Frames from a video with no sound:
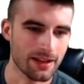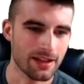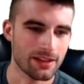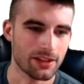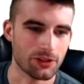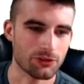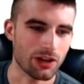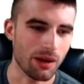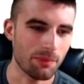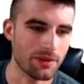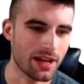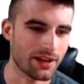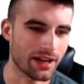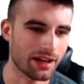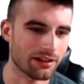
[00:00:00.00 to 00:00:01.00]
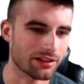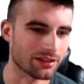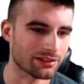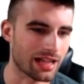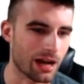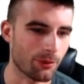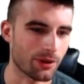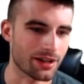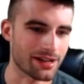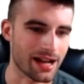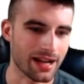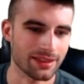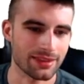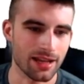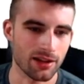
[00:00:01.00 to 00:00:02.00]
Then dropping down to Eric Lauer,
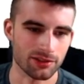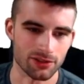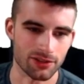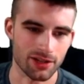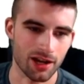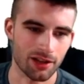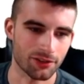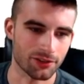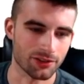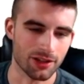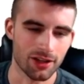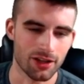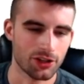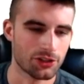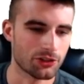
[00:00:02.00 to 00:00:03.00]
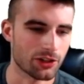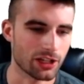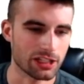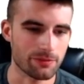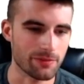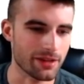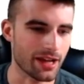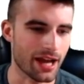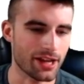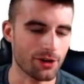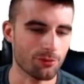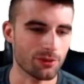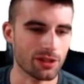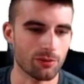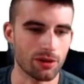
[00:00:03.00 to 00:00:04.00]
$9,000. Trust me, I don't
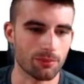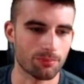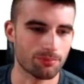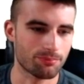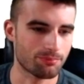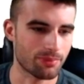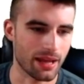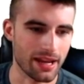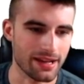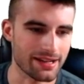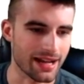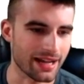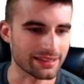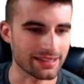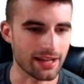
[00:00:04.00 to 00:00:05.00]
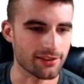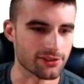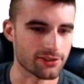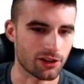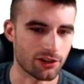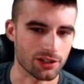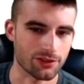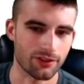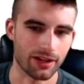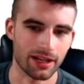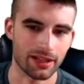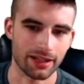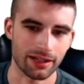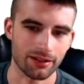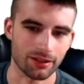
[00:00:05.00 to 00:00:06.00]
really want to pay $9,000 for a guy
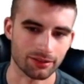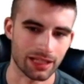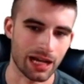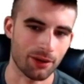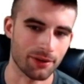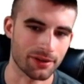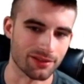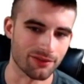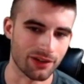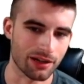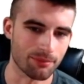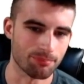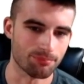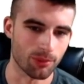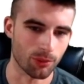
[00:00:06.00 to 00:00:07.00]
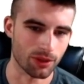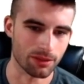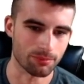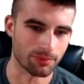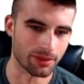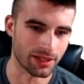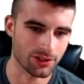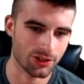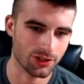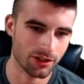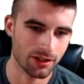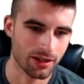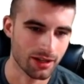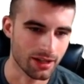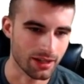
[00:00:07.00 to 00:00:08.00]
like Eric Lauer. He's a very boring
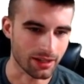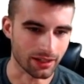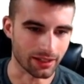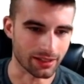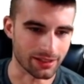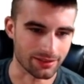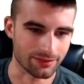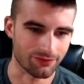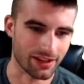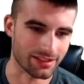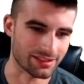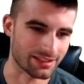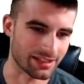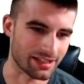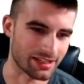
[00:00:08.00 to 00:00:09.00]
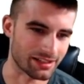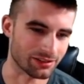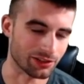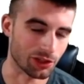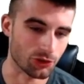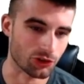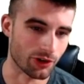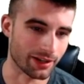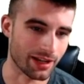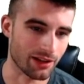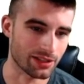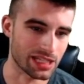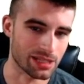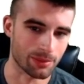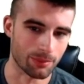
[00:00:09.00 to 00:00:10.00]
pitcher. and he's facing a low
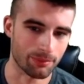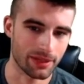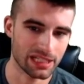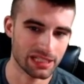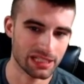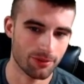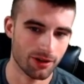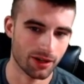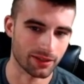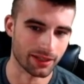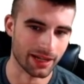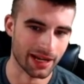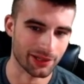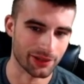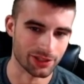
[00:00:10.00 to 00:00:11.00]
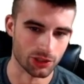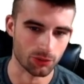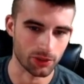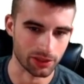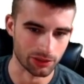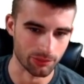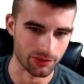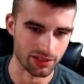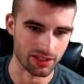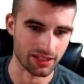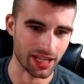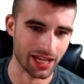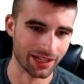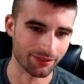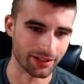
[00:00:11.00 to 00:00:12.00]
strikeout team in Pittsburgh, and the guy only has a 23%
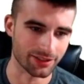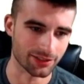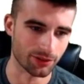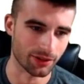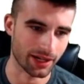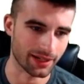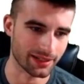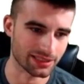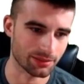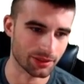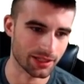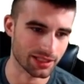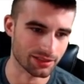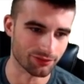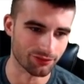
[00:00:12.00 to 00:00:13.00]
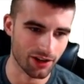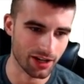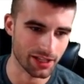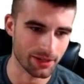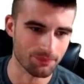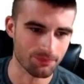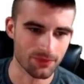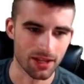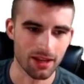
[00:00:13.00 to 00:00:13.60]
K rate. So kind of similar to DeSclafani.